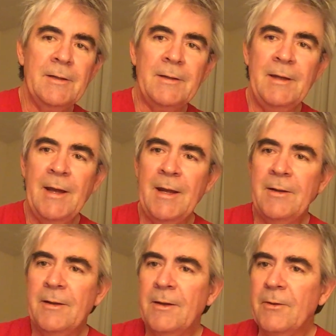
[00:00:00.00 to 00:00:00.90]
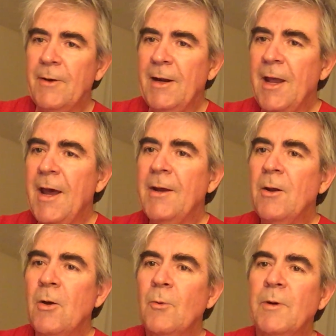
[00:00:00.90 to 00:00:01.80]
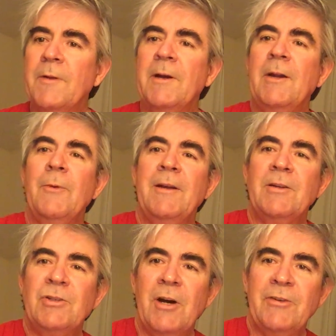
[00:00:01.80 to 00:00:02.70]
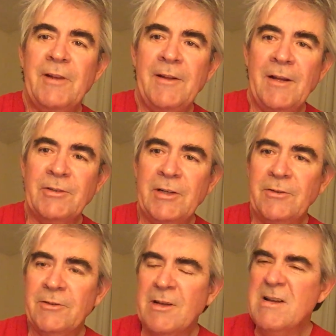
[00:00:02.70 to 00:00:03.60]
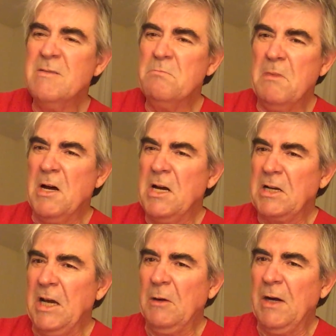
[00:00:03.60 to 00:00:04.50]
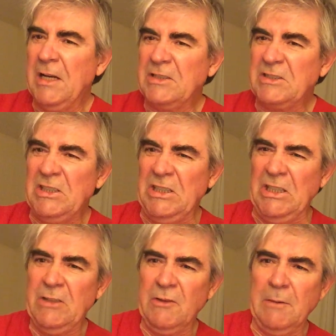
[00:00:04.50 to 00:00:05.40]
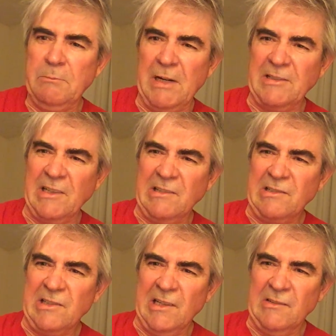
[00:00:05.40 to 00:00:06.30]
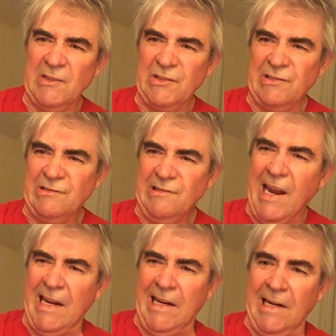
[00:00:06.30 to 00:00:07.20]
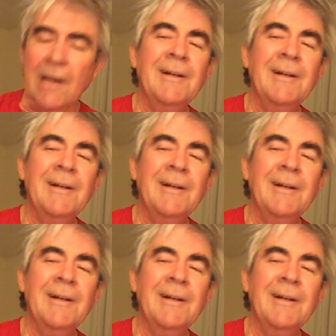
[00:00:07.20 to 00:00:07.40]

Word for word: he had a great line where they're getting ready to charge down the English, and he says, Mark how our steeds for present service neigh.